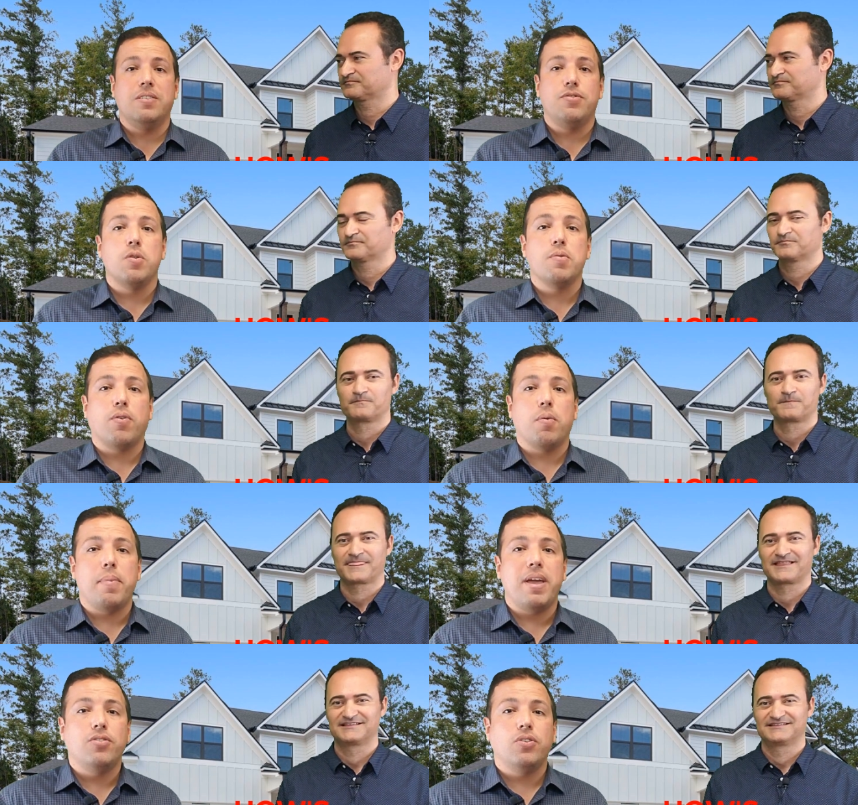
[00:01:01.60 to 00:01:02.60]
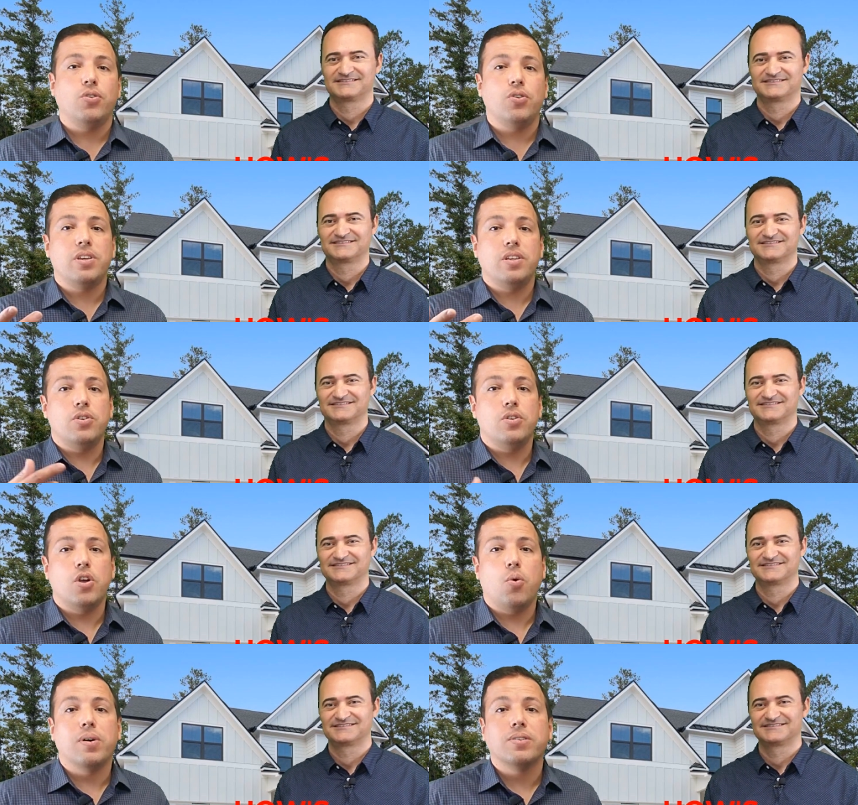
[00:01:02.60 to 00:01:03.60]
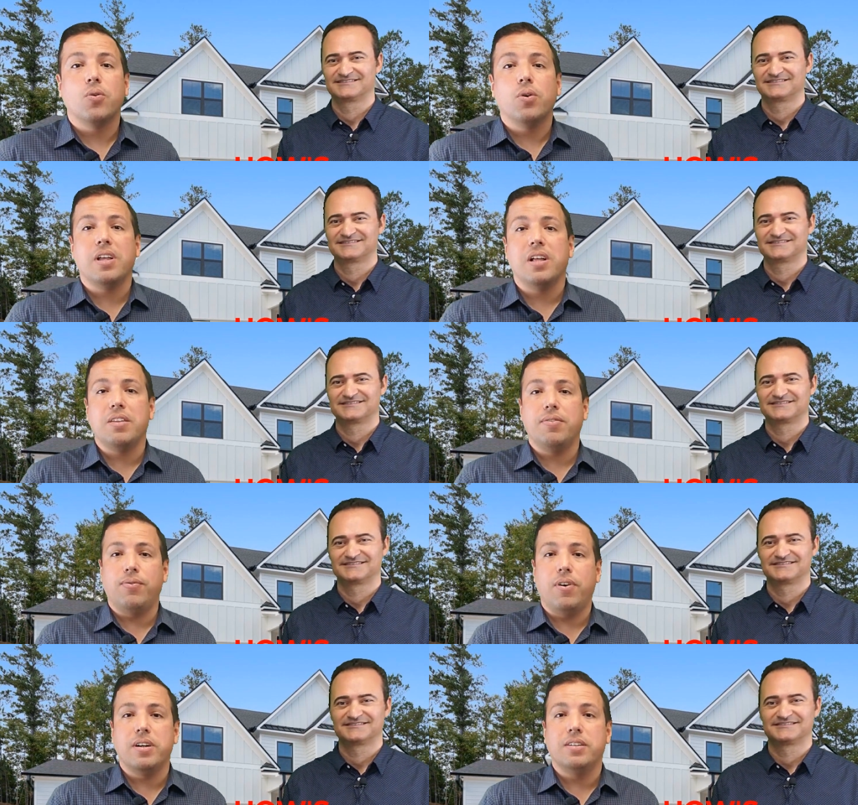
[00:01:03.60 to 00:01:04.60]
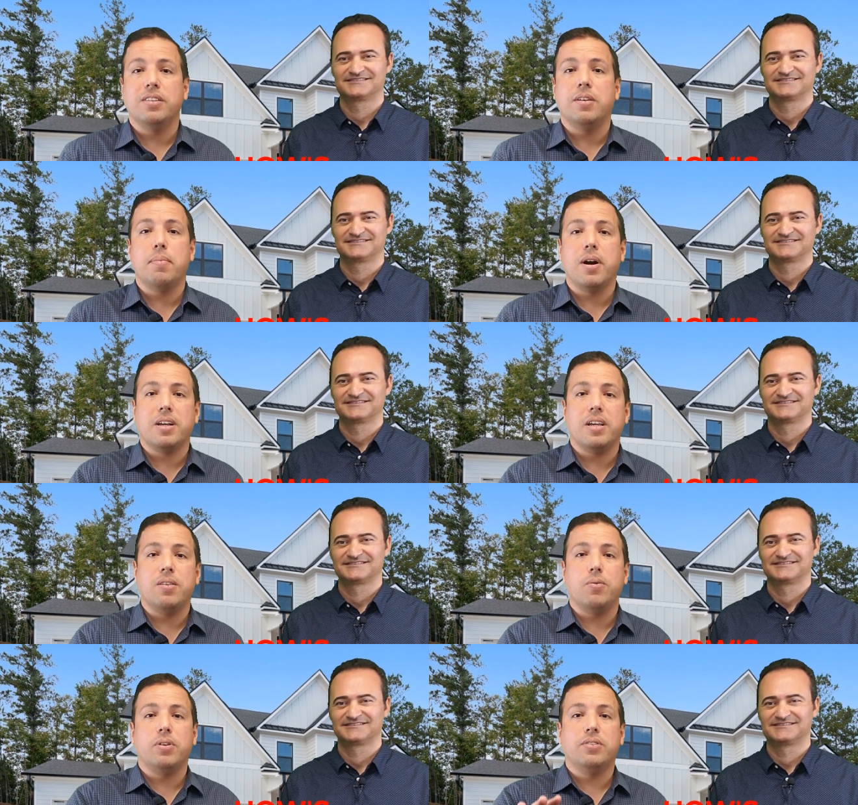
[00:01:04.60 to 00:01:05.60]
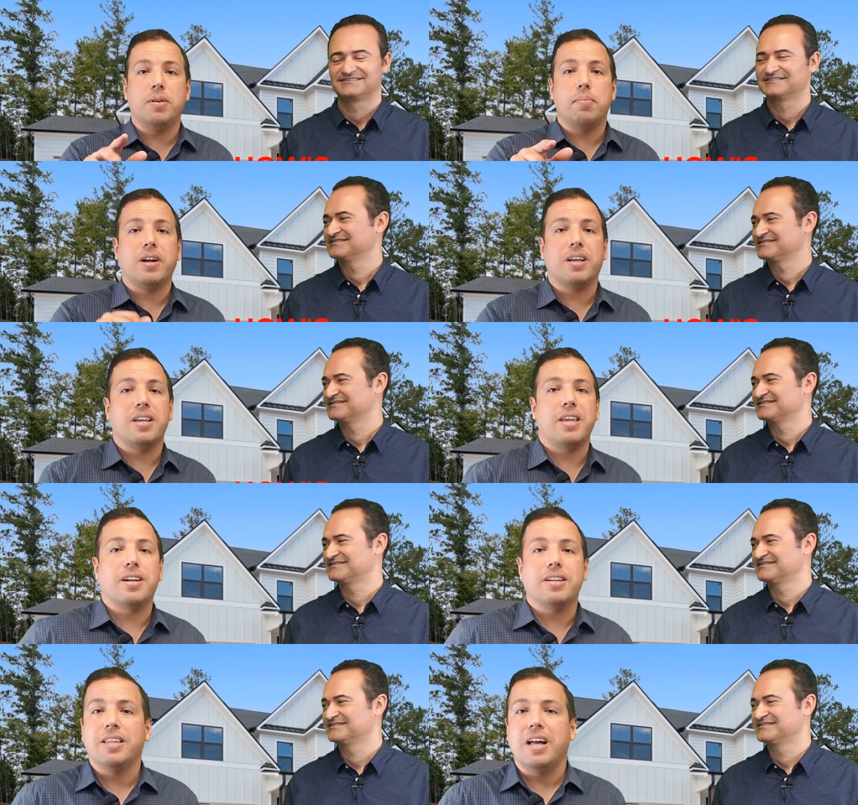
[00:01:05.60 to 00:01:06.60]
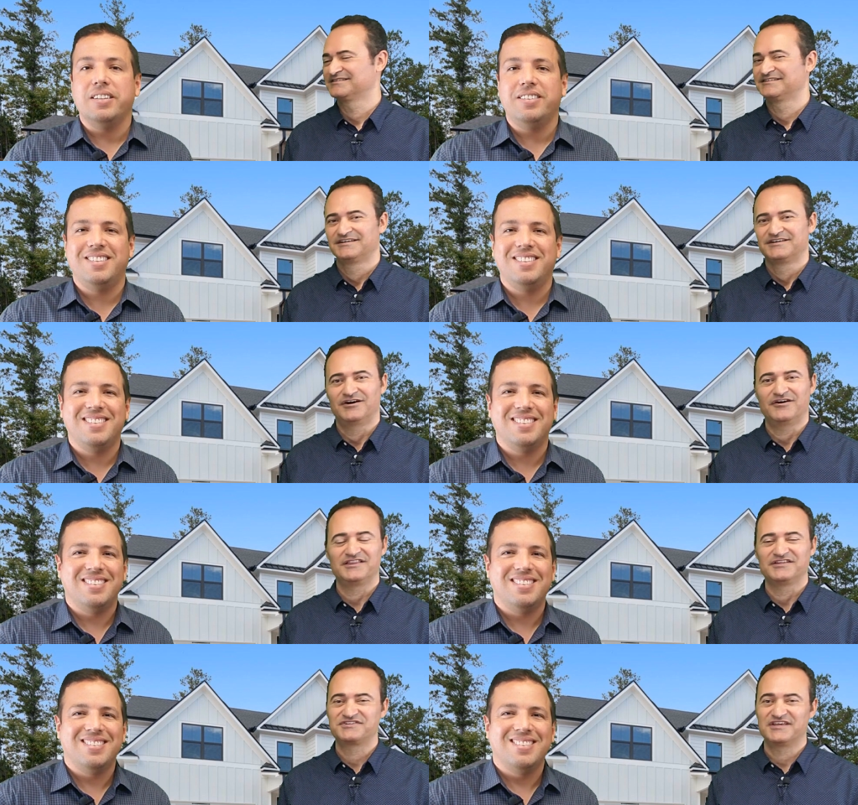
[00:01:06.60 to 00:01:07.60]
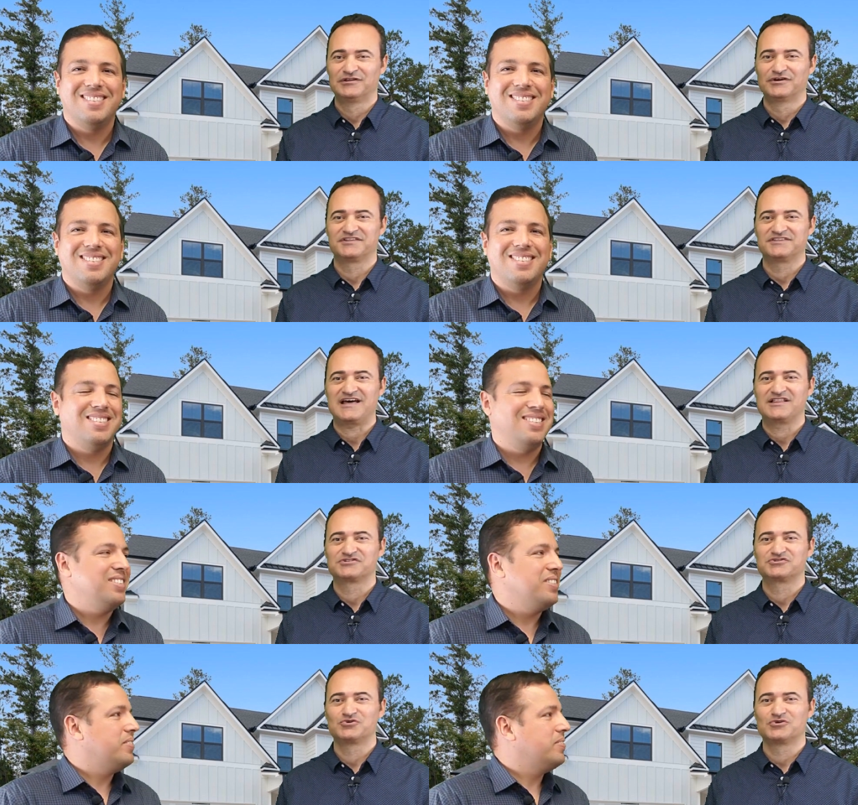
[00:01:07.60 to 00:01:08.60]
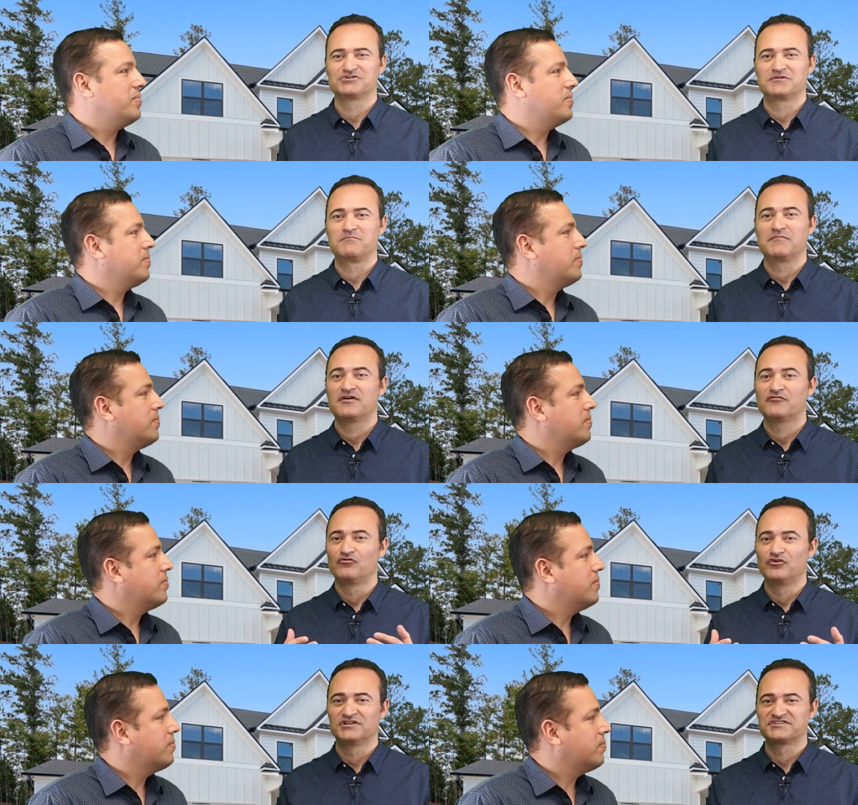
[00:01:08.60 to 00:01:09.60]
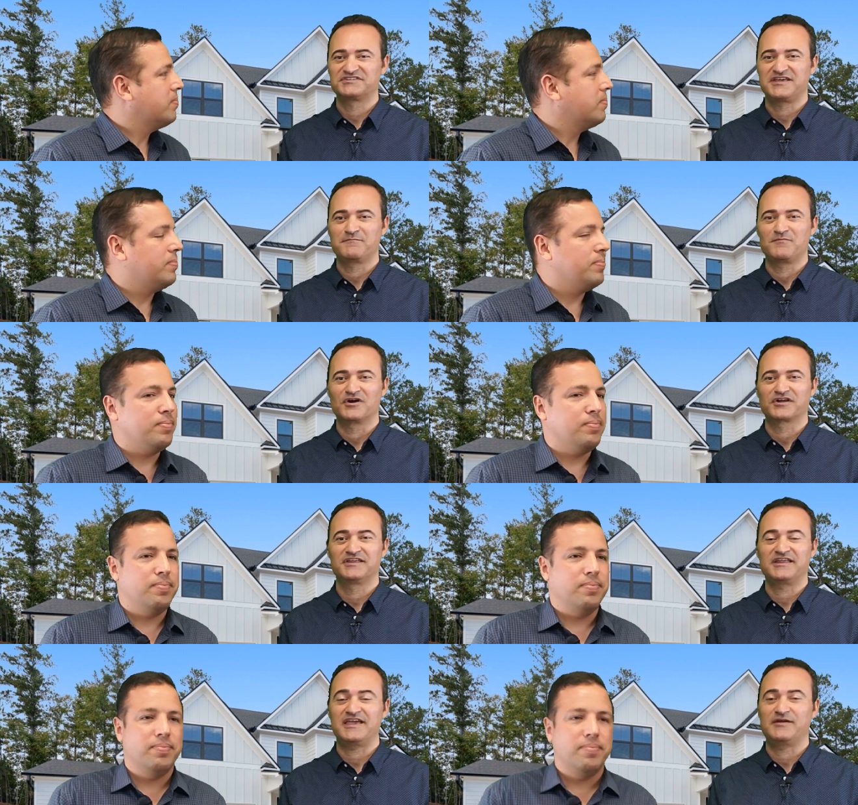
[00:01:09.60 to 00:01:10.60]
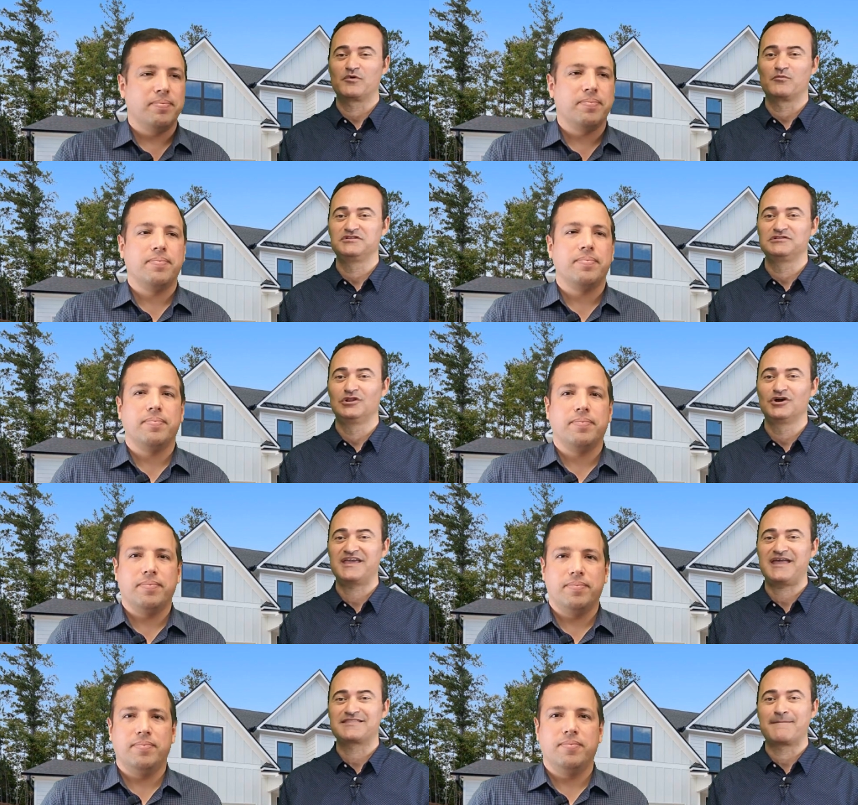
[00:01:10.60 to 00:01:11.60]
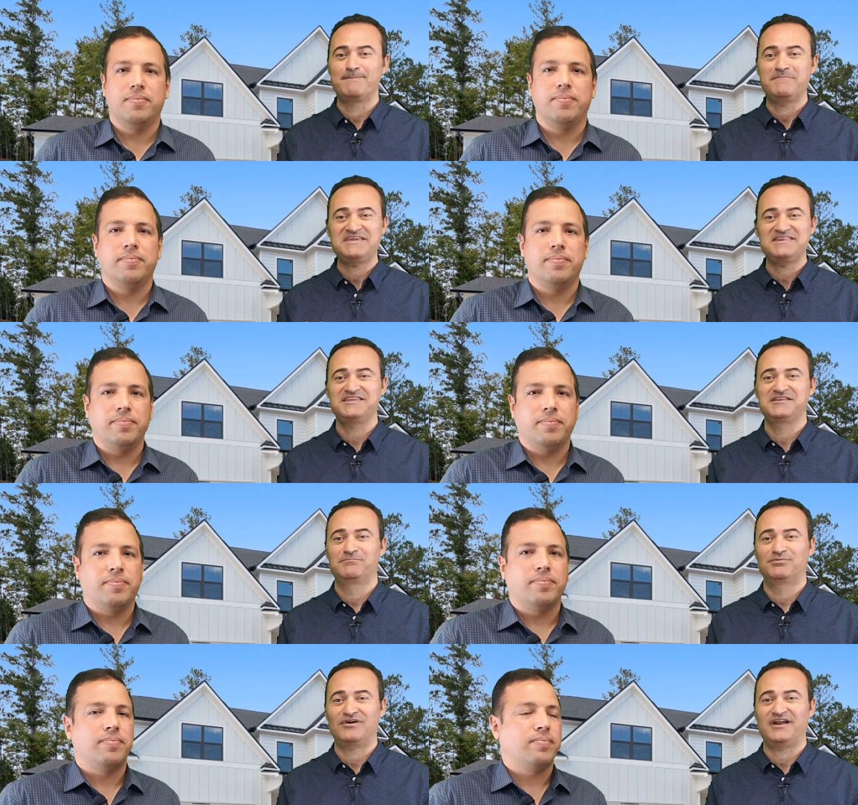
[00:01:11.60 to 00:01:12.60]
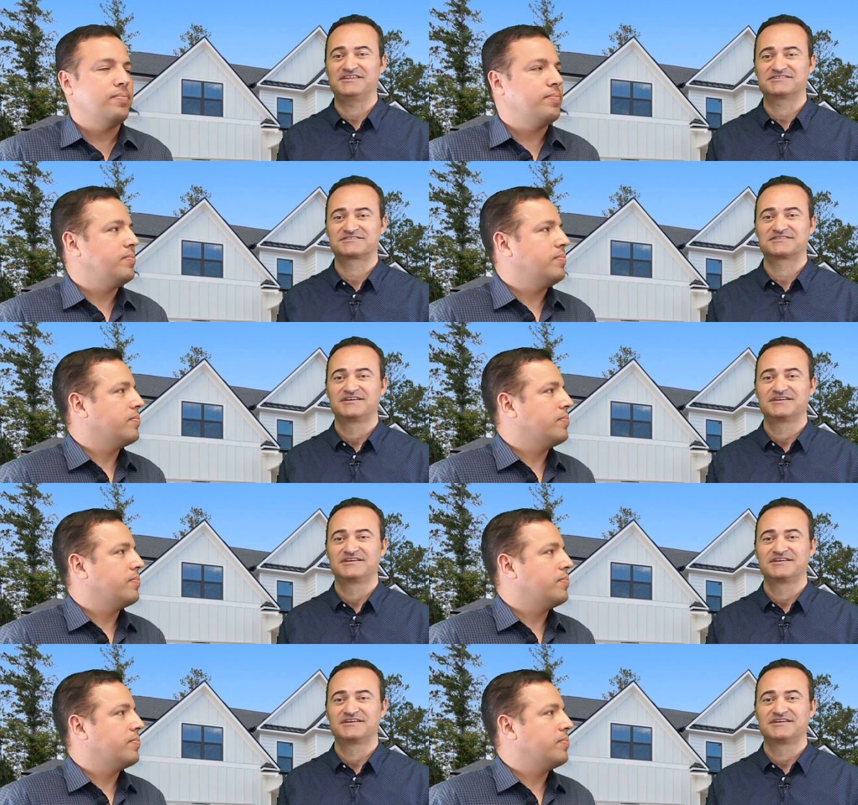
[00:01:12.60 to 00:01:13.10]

Speaker 1: give you information so you, you know what's going on as far as the market, real estate market here in Dallas.
Speaker 2: All right, let's take a look at the Dallas, Georgia real estate market. And when we look at the median price